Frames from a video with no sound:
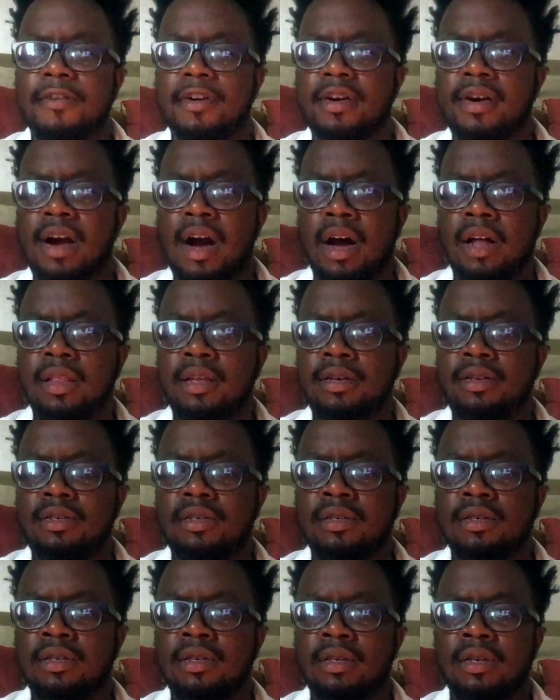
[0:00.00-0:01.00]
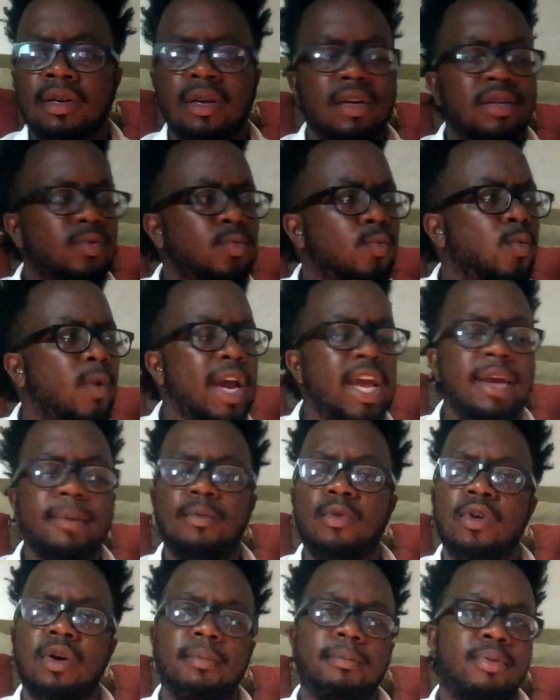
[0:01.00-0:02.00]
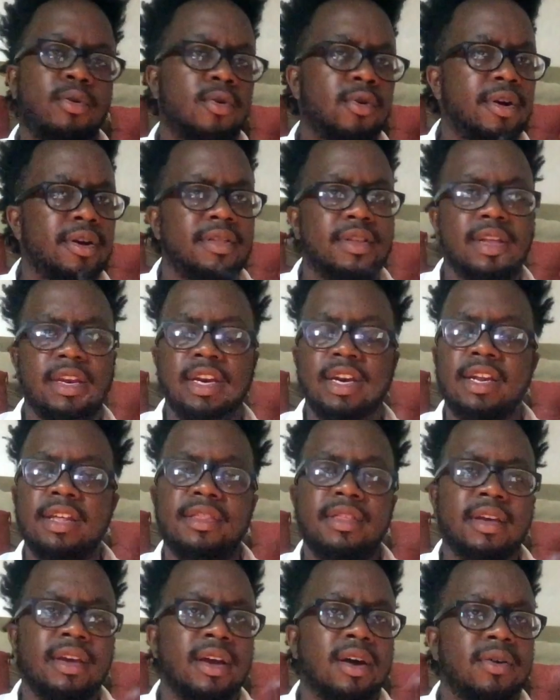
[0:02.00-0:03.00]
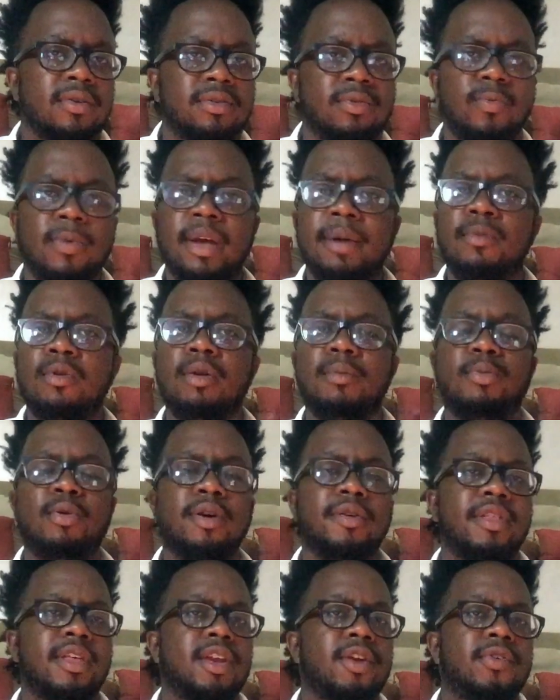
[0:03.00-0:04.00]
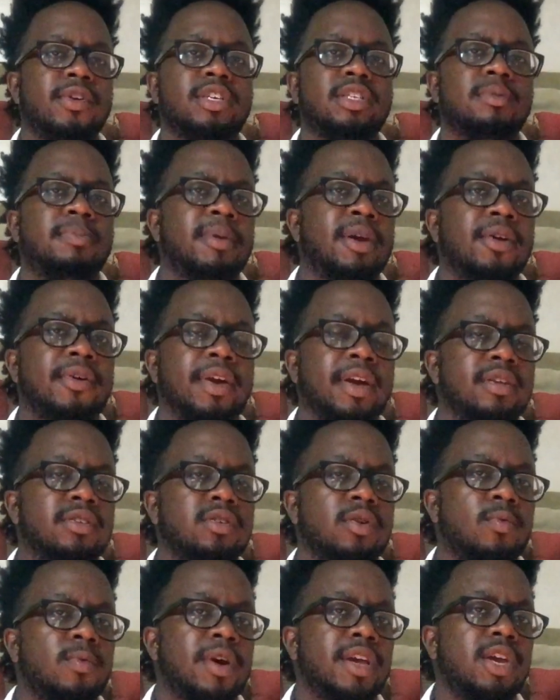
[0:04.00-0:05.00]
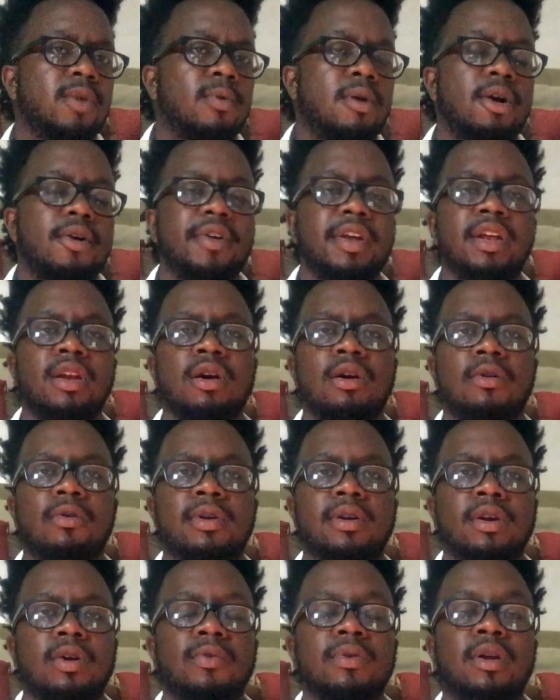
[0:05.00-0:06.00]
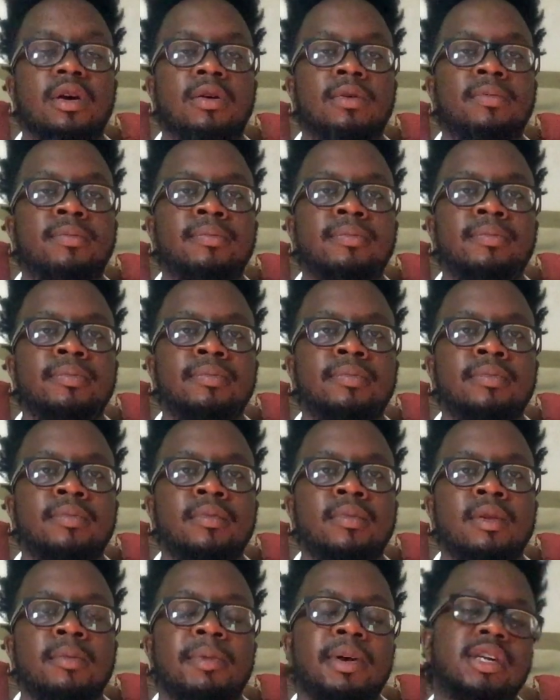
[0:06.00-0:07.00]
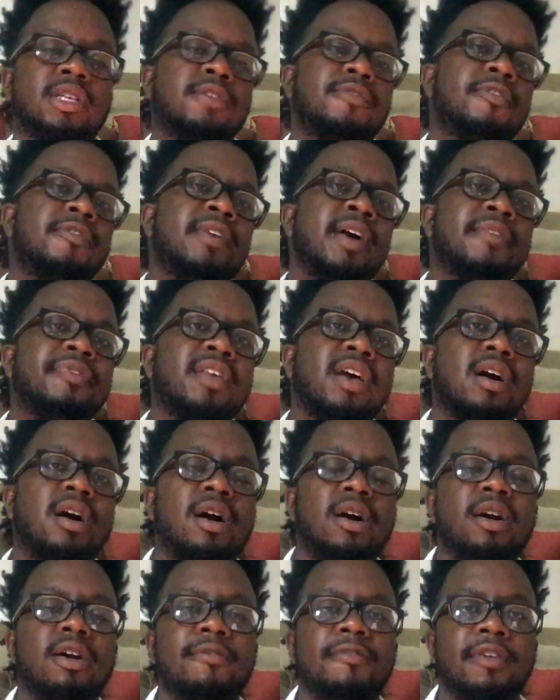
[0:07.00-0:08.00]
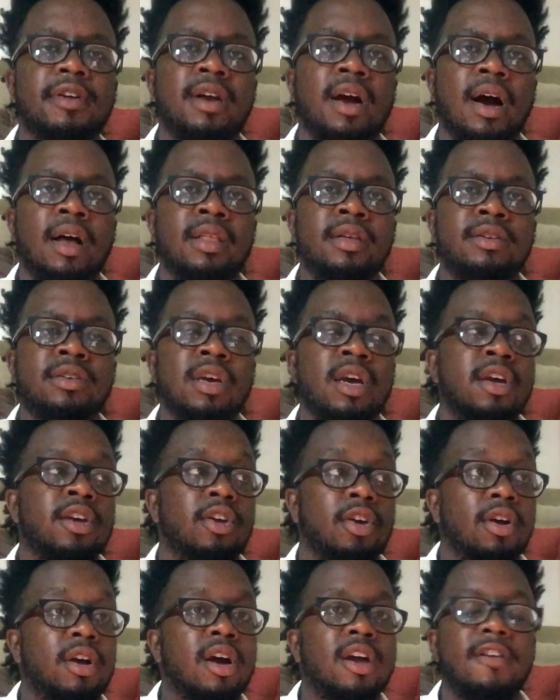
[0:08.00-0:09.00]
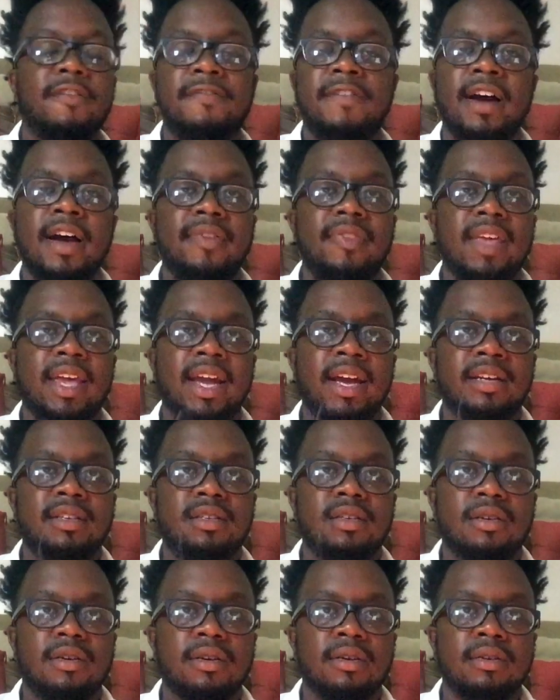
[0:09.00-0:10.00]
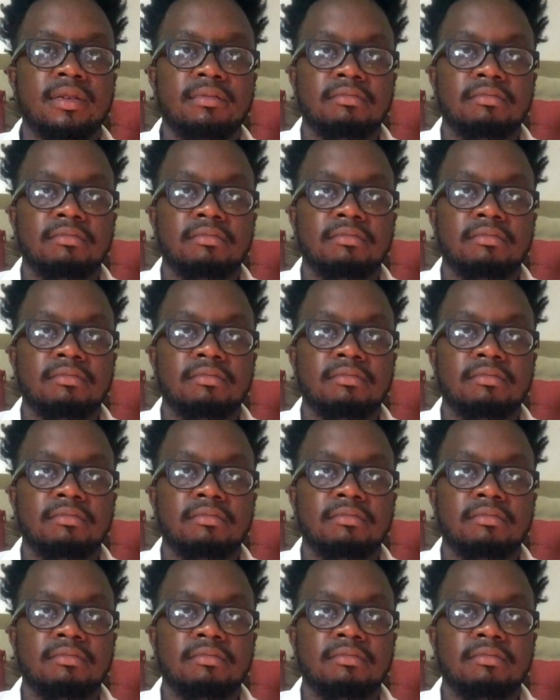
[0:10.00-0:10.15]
for knowledge is way more important than anything else. Way more important than your experience or what you already know or don't know. Because if you've got that hunger for knowledge, you're gonna find the answer.